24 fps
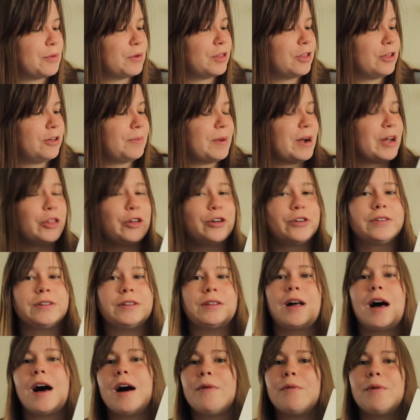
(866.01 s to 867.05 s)
with him. I learned a
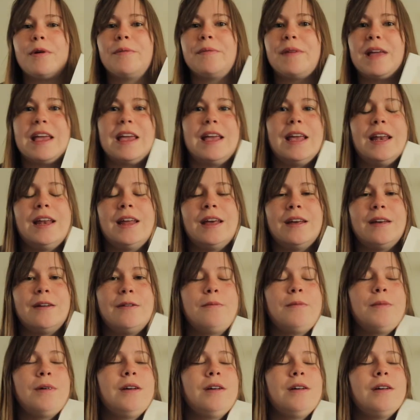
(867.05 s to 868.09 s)
lot while making
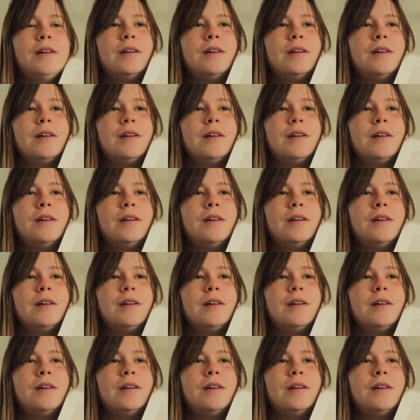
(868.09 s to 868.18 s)
him.